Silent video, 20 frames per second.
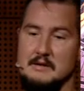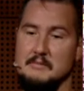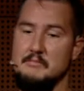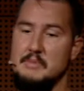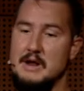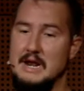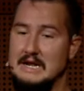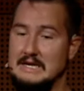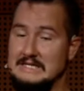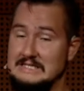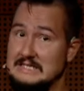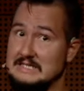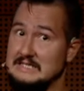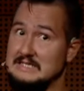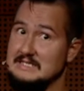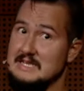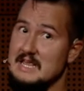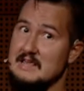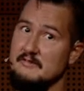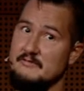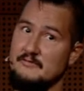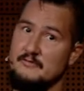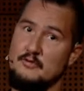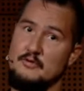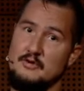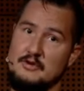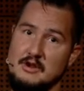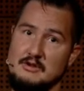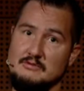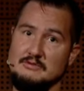but at least it's safe, or
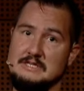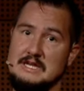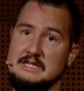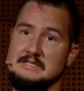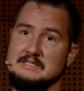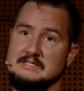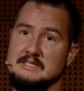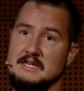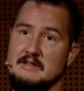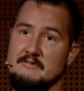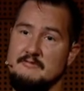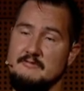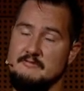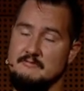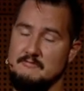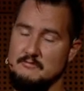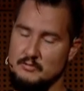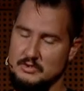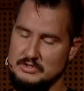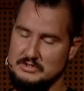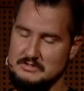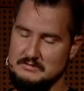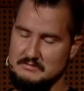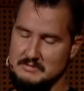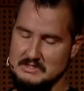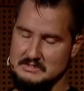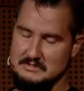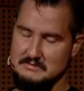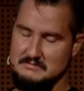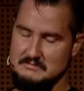can use unsafe, which
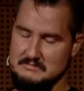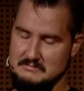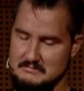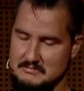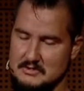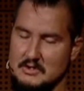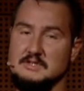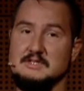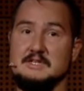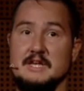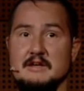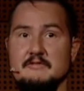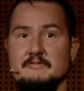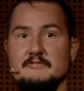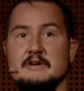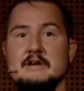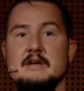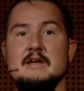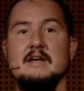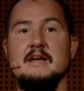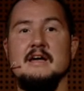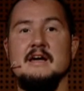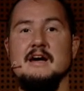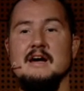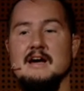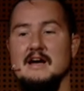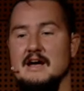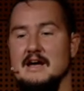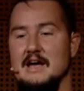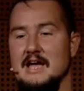is not safe,
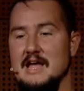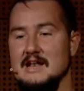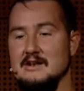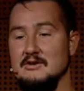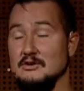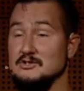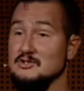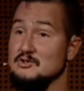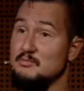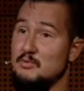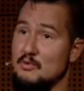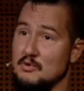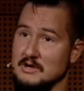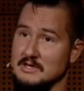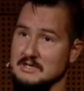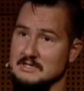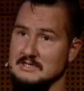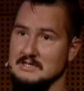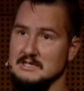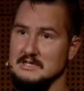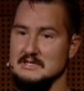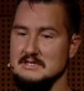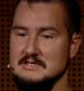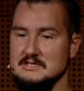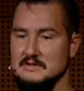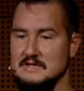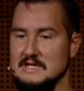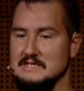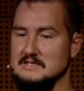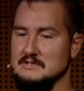and not supported.
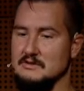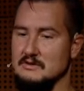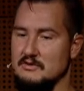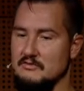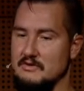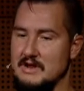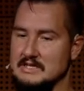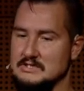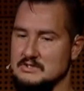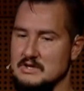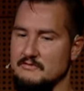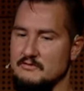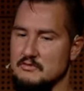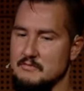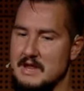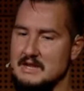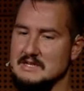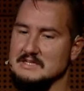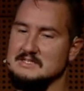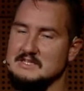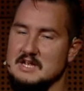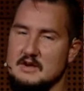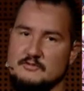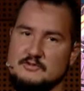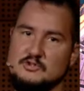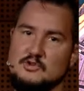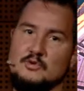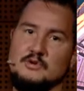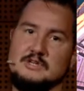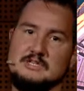So that's not great. So you have to make this tough
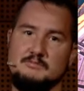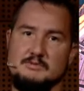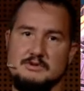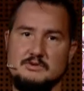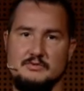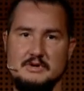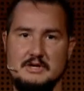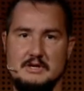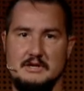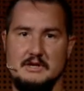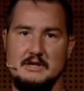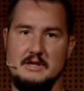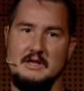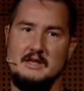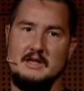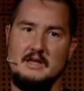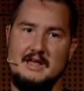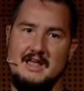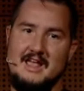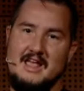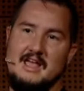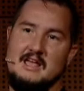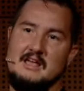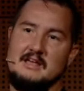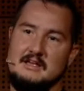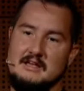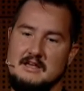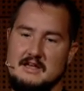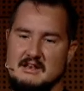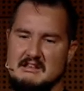choice between and
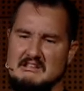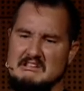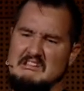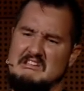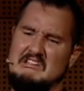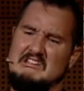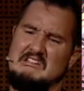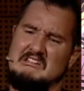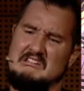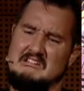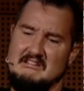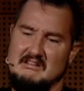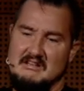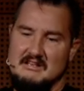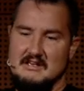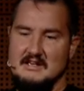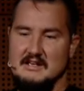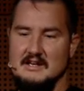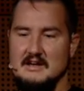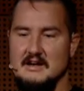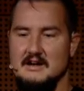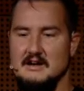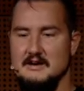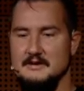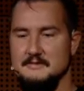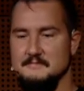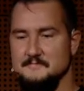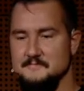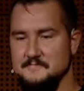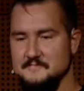eh.
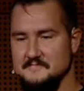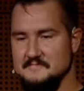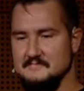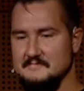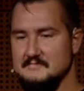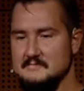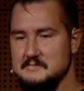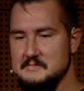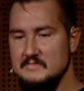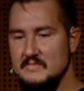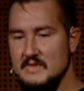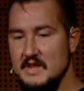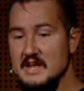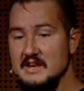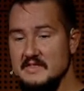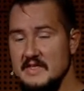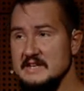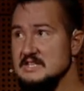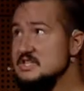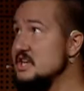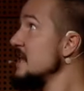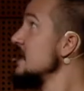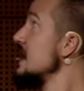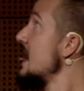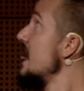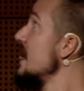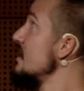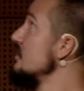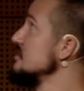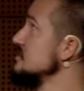And then
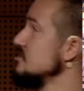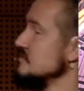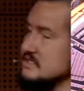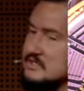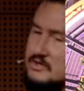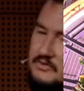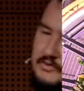JNI also isn't